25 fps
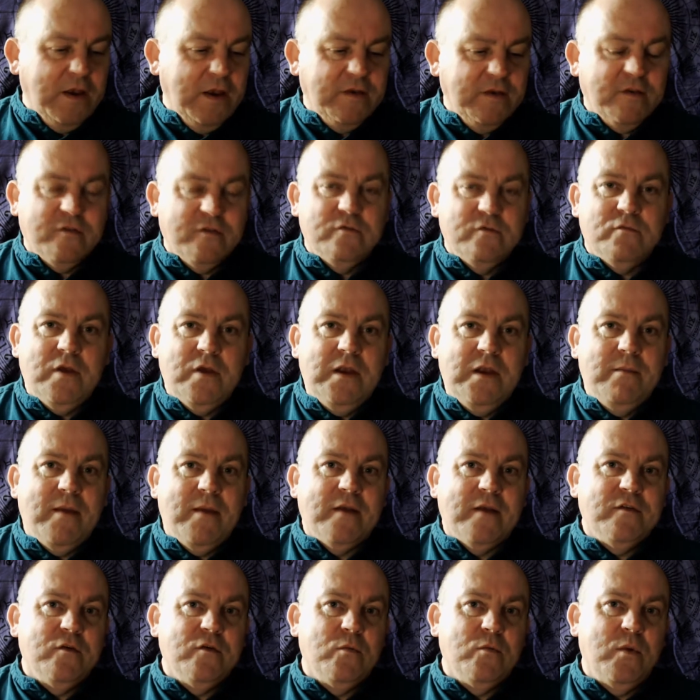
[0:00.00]
And it doesn't really
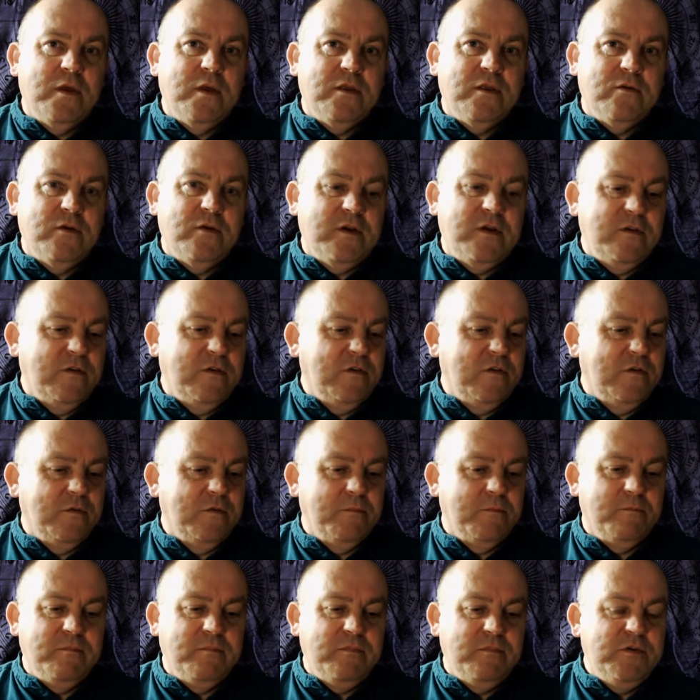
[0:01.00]
matter whether
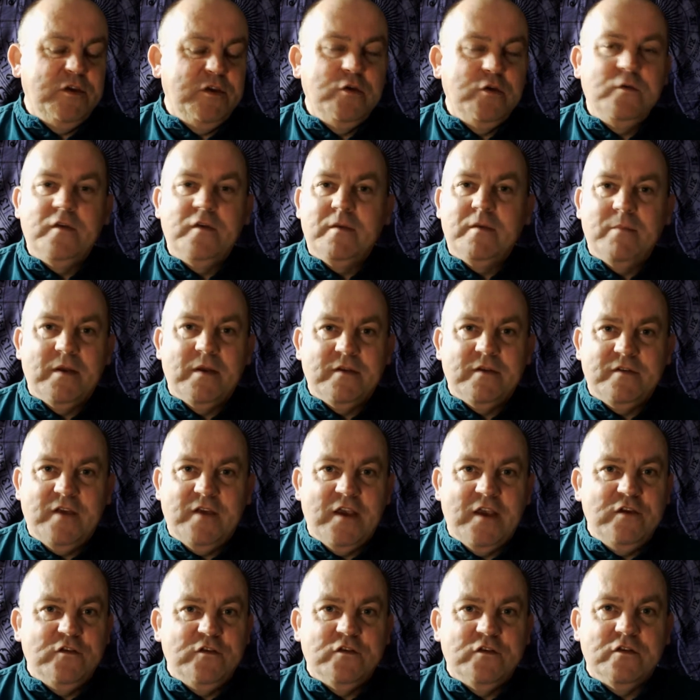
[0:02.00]
it's using
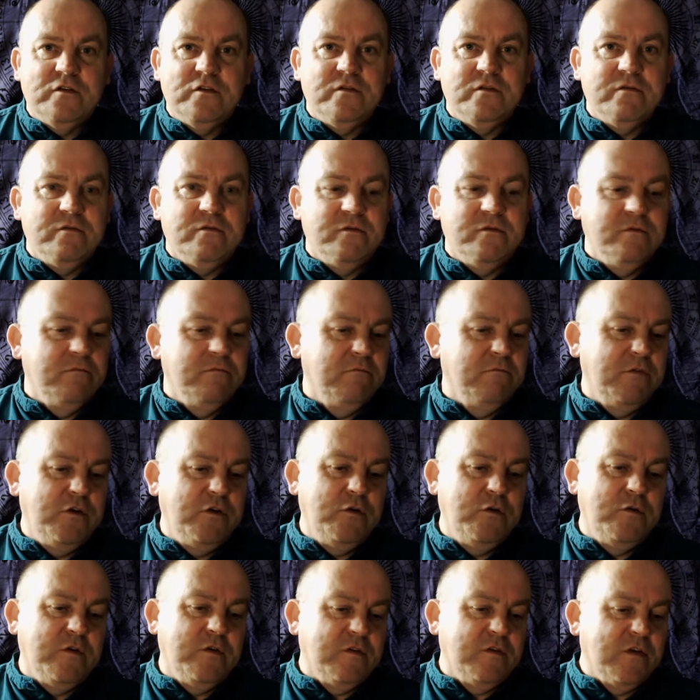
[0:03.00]
meditation,
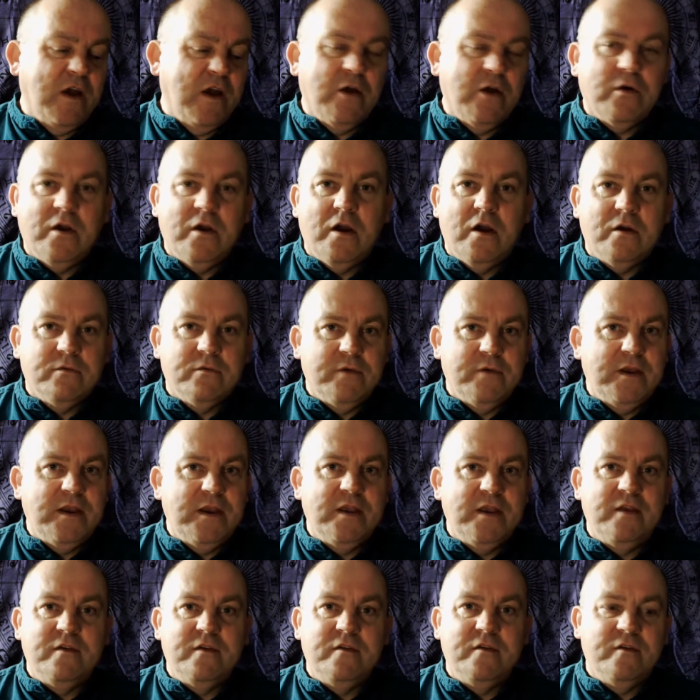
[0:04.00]
using tarot card
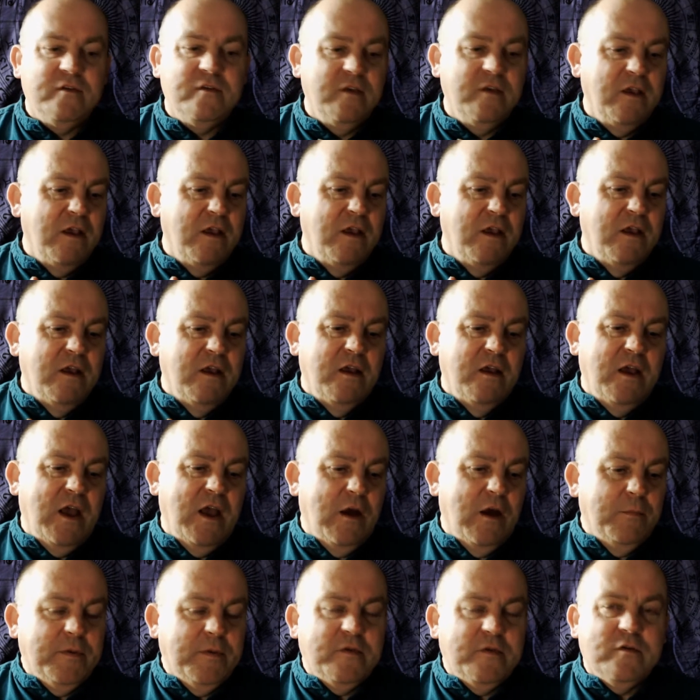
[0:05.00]
readings,
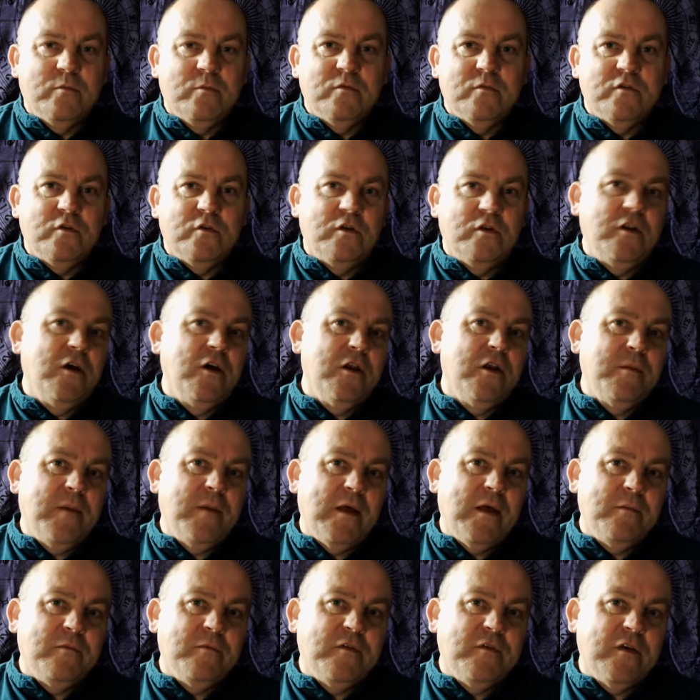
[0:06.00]
helping someone to learn
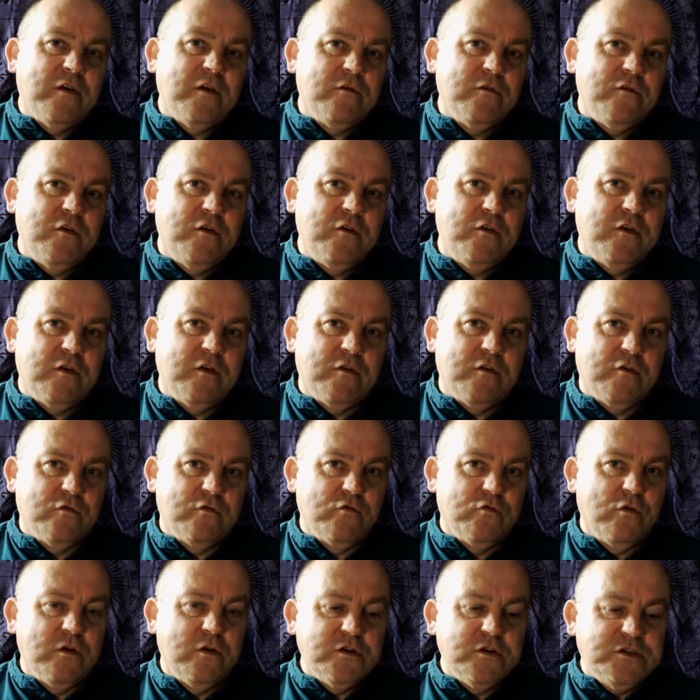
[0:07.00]
about themselves using
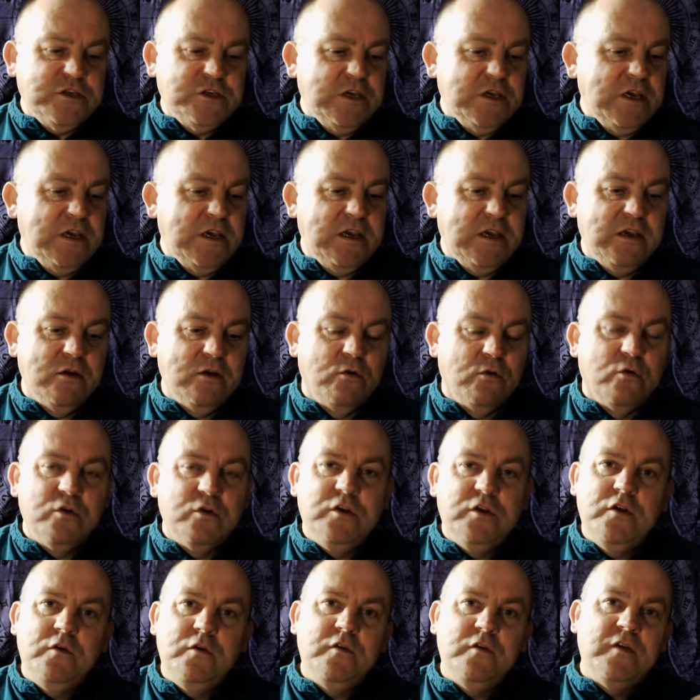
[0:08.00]
astrology,
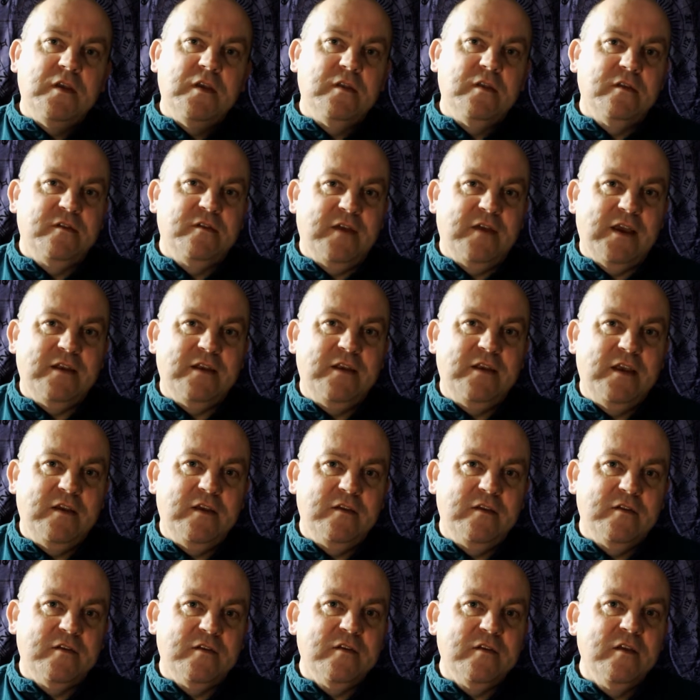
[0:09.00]
or using the
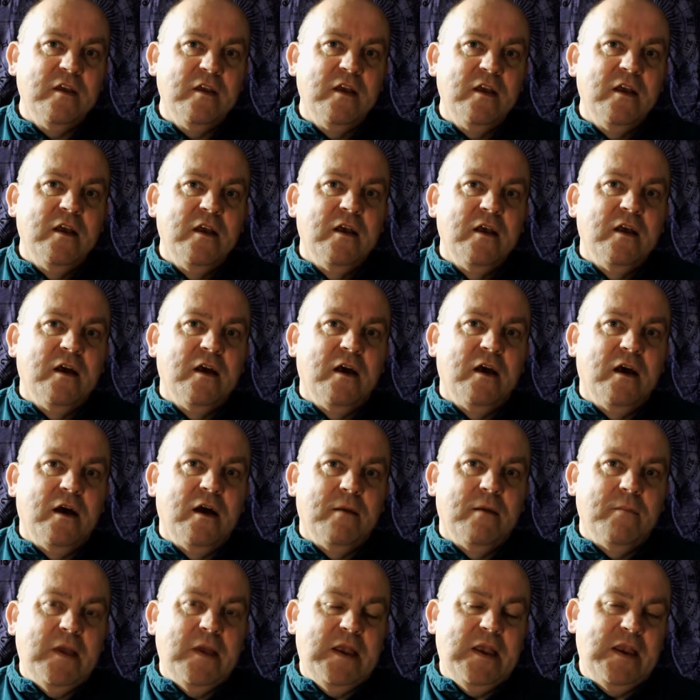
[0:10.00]
techniques
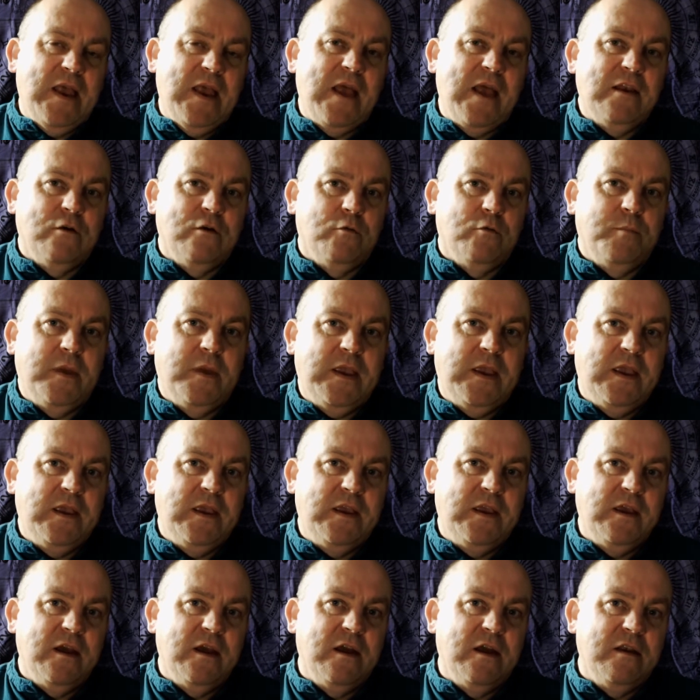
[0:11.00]
in
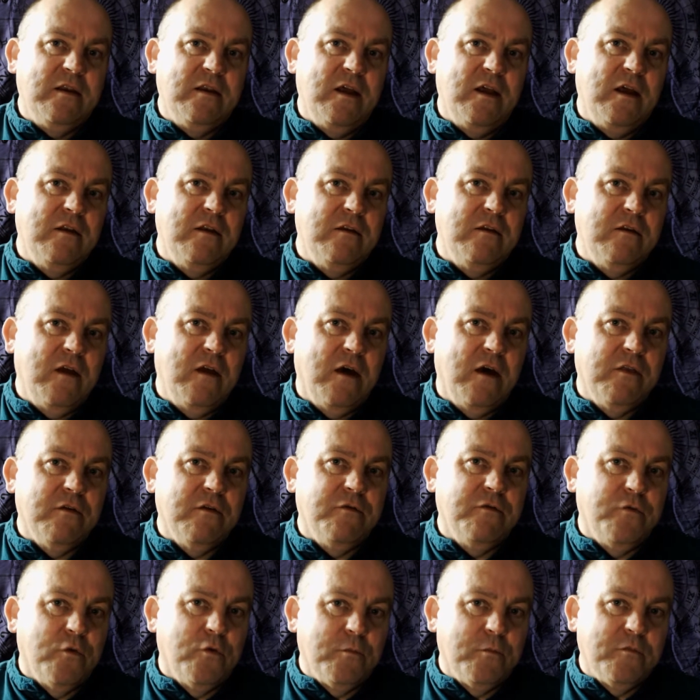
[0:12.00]
NLP and
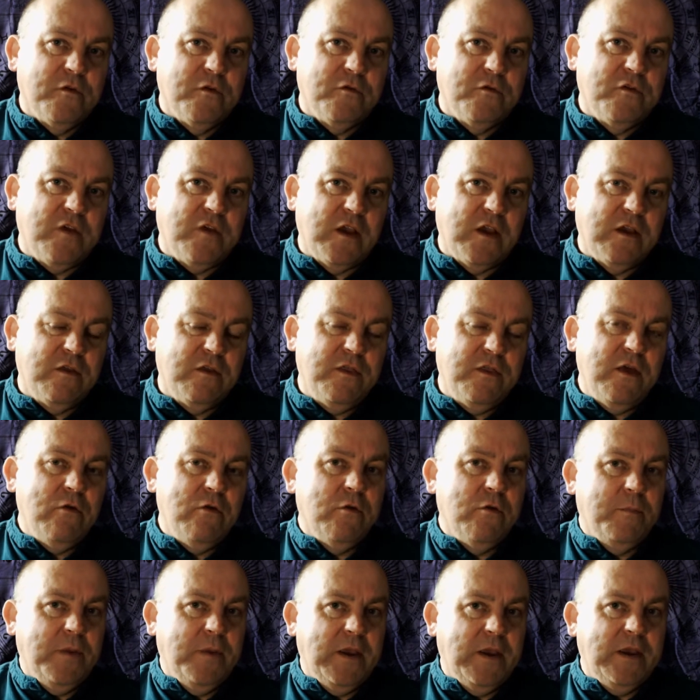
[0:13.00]
other forms of
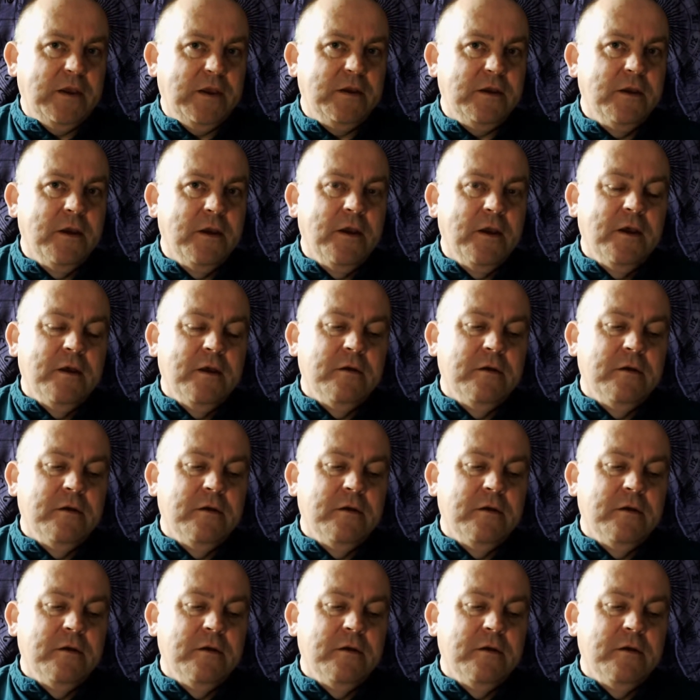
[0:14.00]
psychotherapy.